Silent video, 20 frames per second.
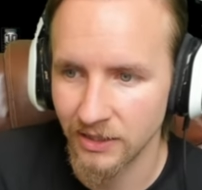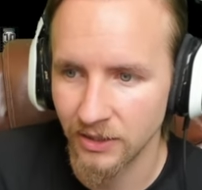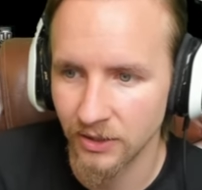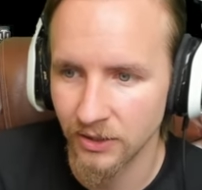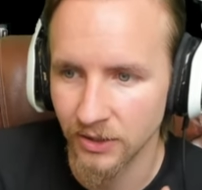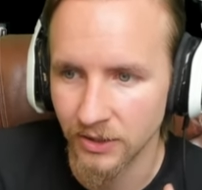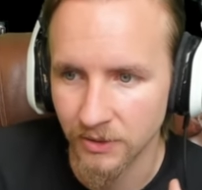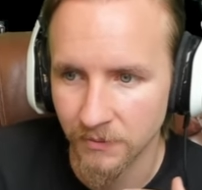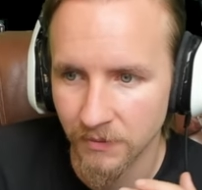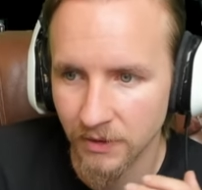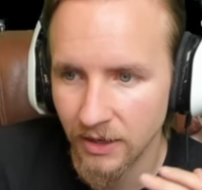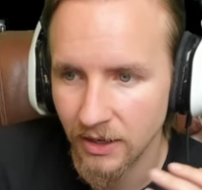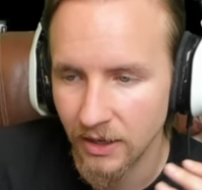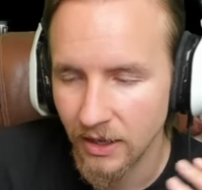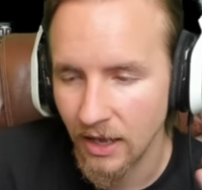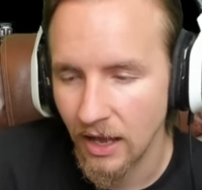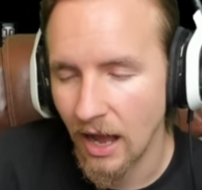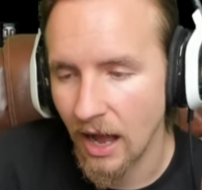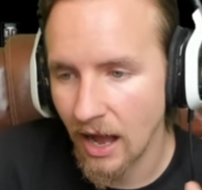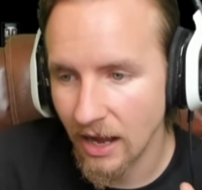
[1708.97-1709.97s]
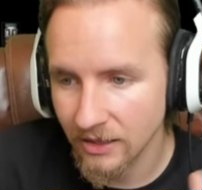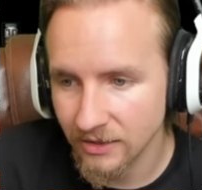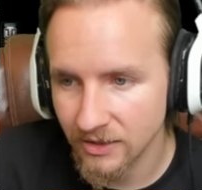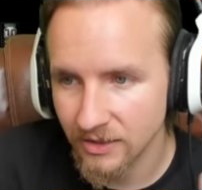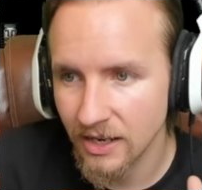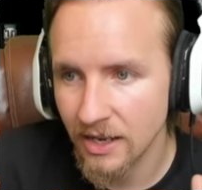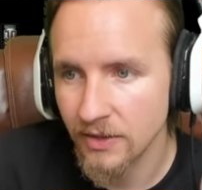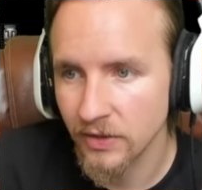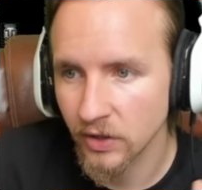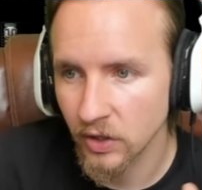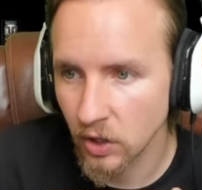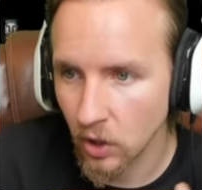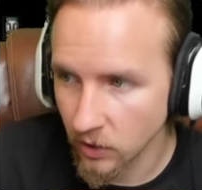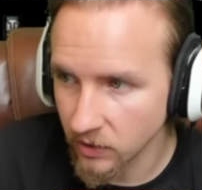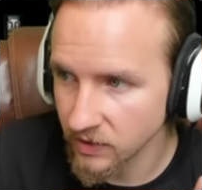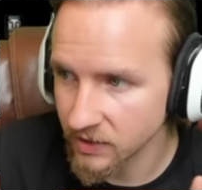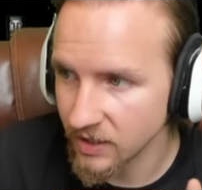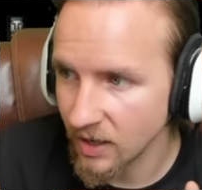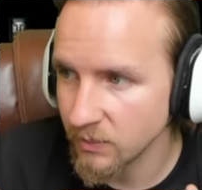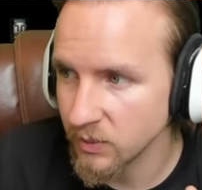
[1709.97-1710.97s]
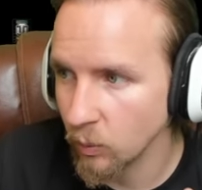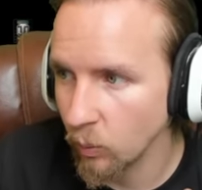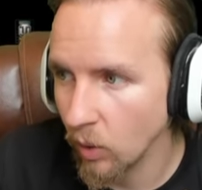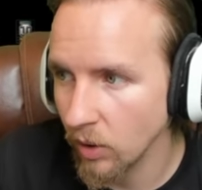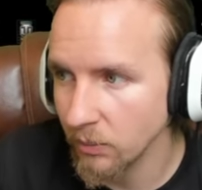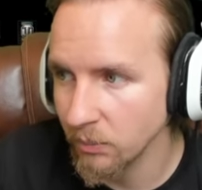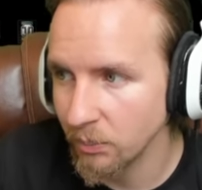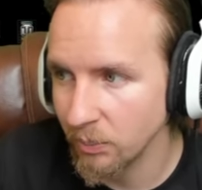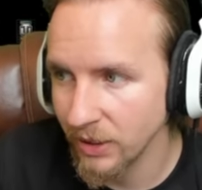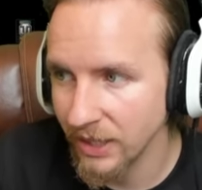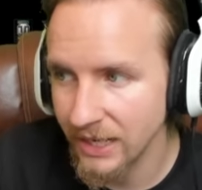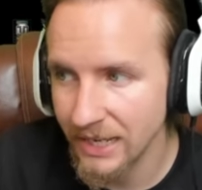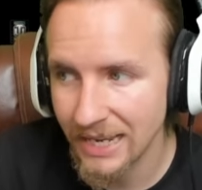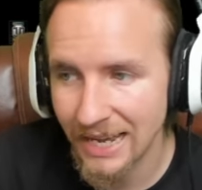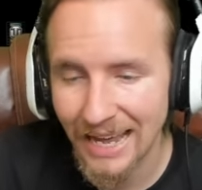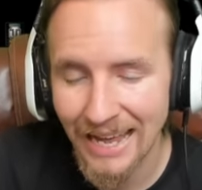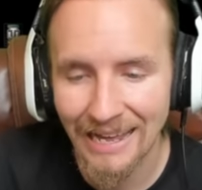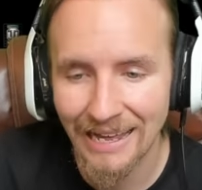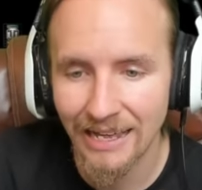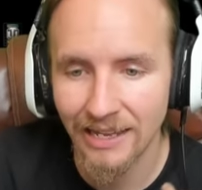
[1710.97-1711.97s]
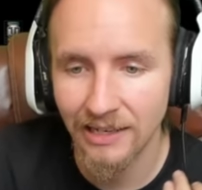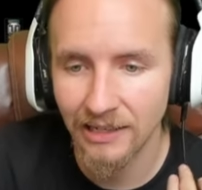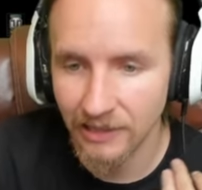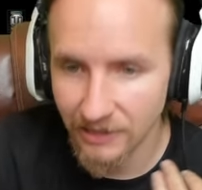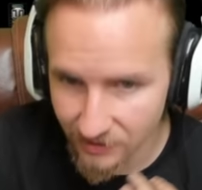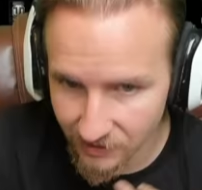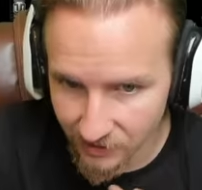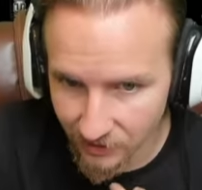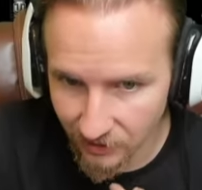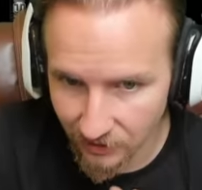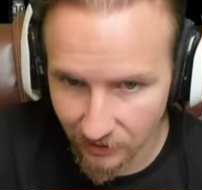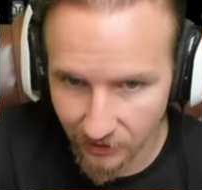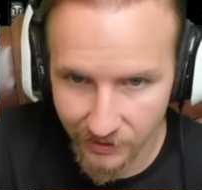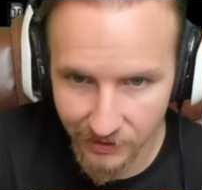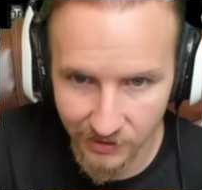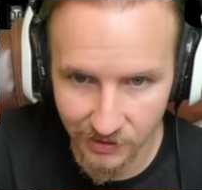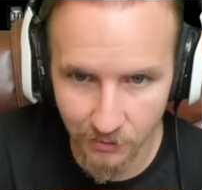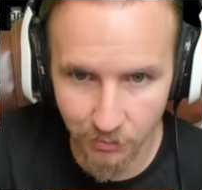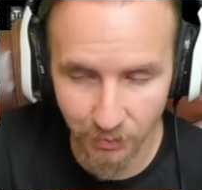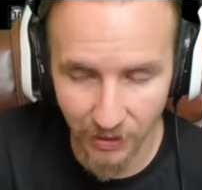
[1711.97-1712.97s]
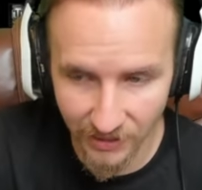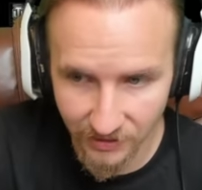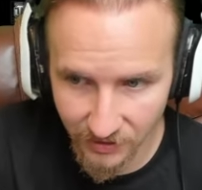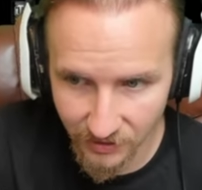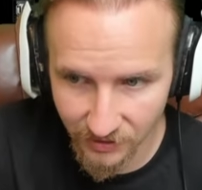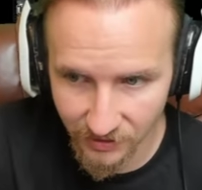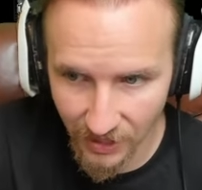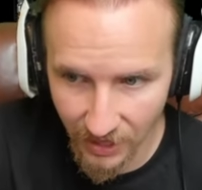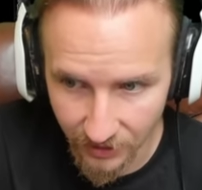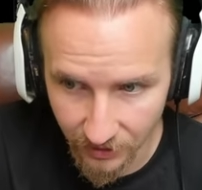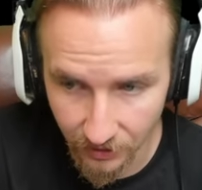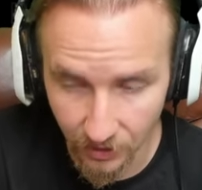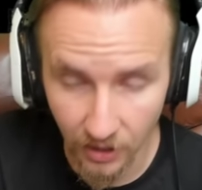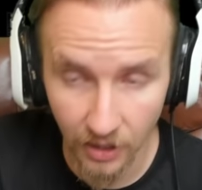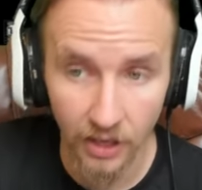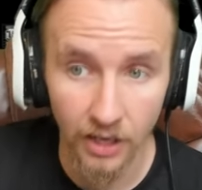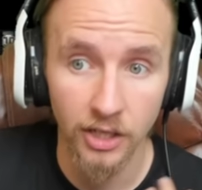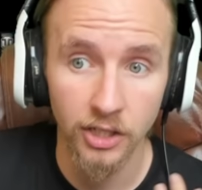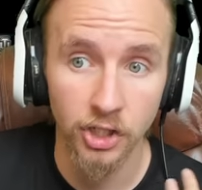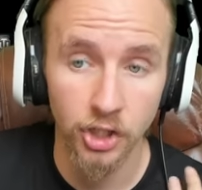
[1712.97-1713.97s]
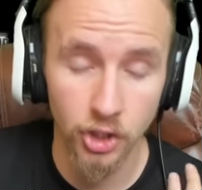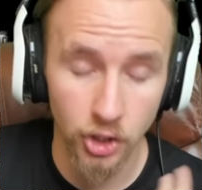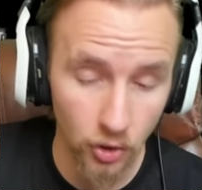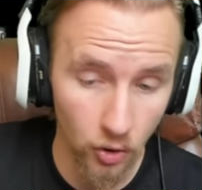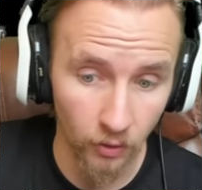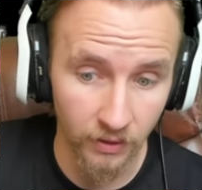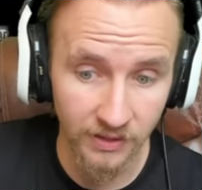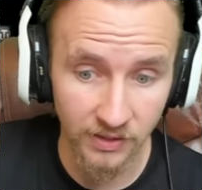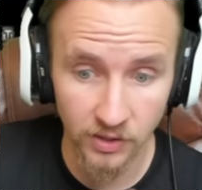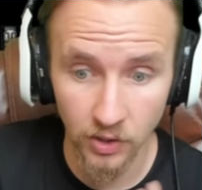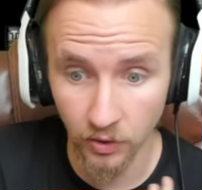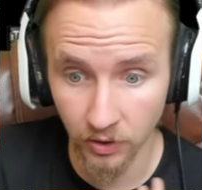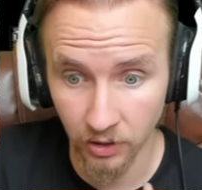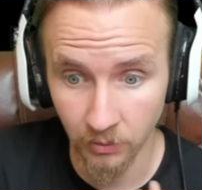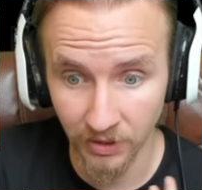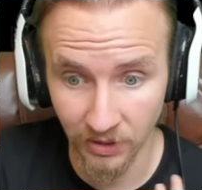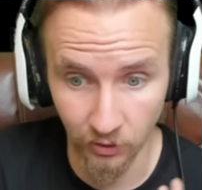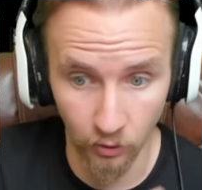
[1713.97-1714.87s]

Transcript: good. I'd say the Concept 1B holistically as a better tank. Sure, it's not going to be